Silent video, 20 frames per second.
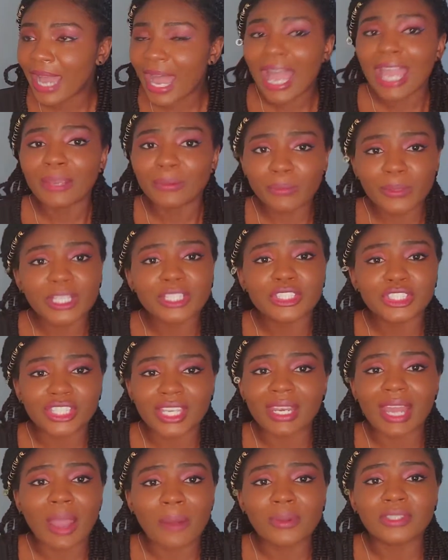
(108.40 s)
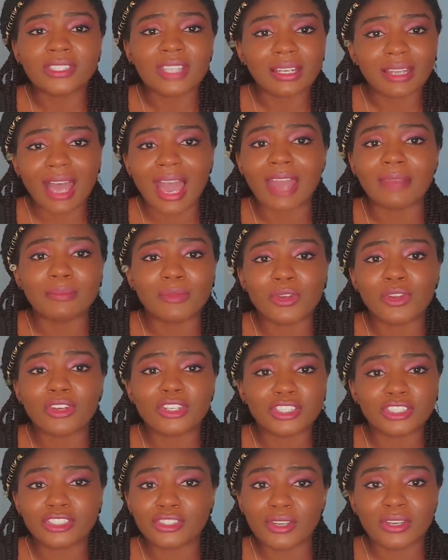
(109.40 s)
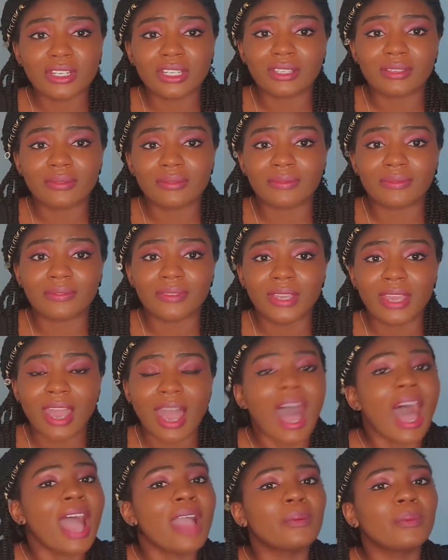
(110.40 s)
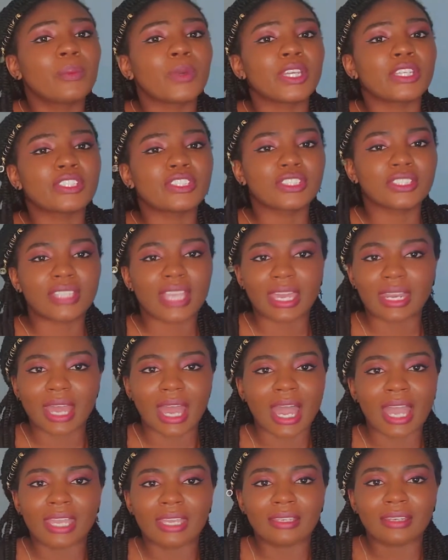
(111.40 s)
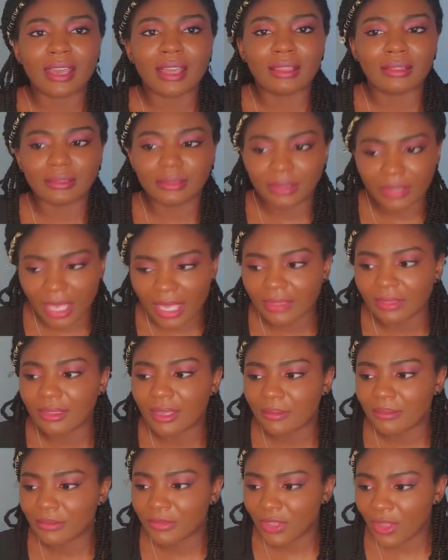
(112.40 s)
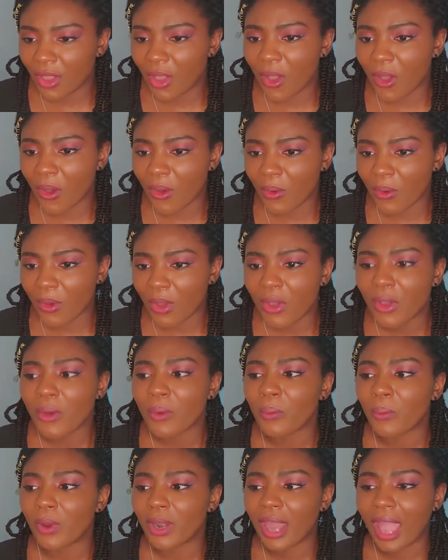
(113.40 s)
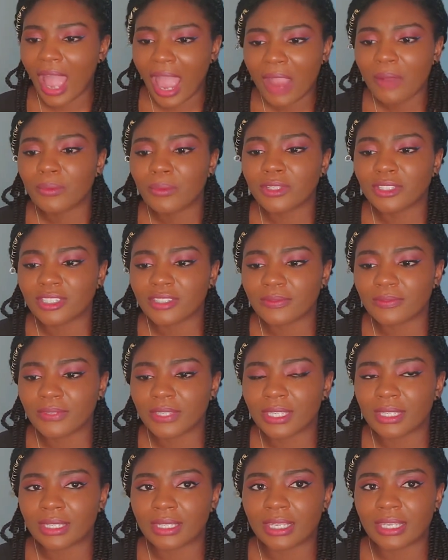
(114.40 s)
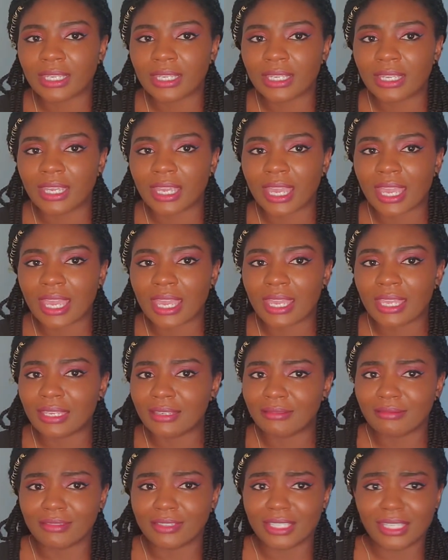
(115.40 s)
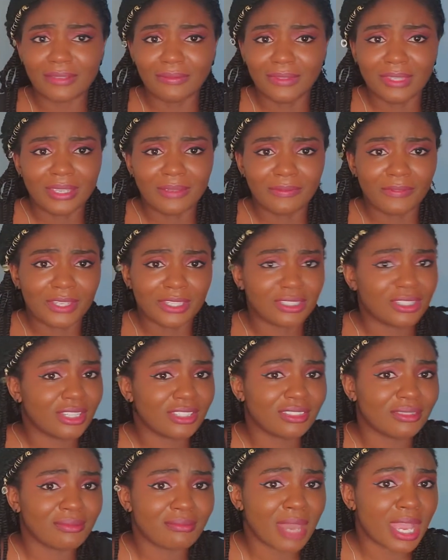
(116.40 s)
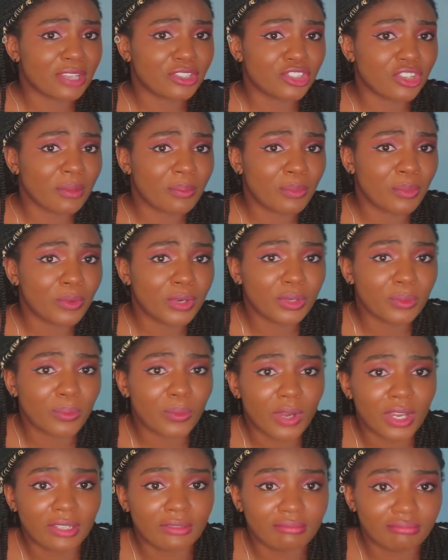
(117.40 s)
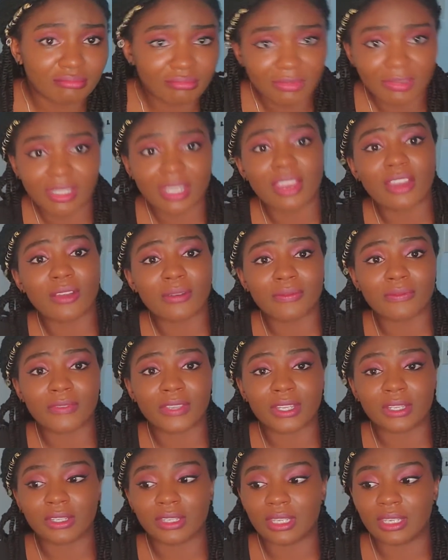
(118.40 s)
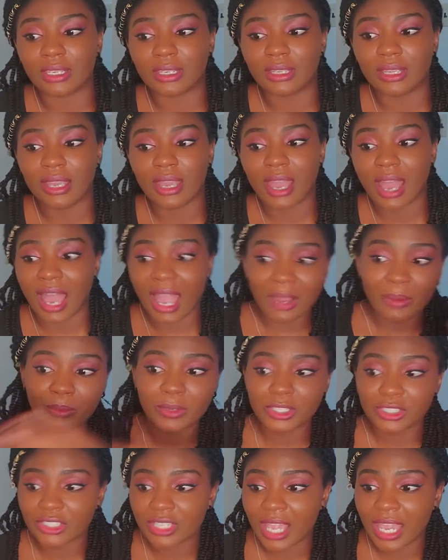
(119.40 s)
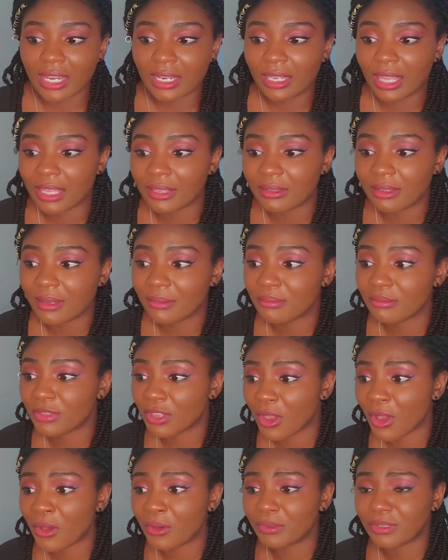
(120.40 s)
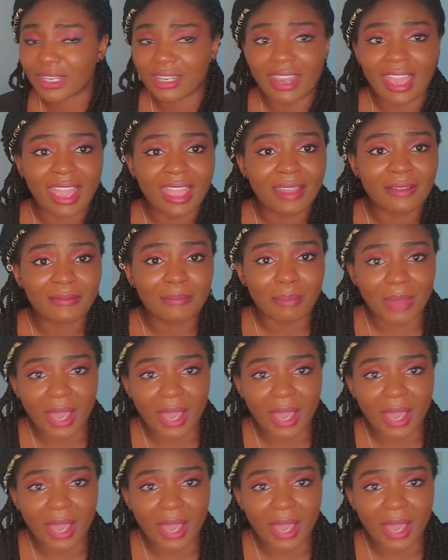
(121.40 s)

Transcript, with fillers: I wish that I was a lot more assertive. I wish that I'd let them know what I was feeling, and even if it doesn't match up with what they're feeling, I wish I'd let them know that I have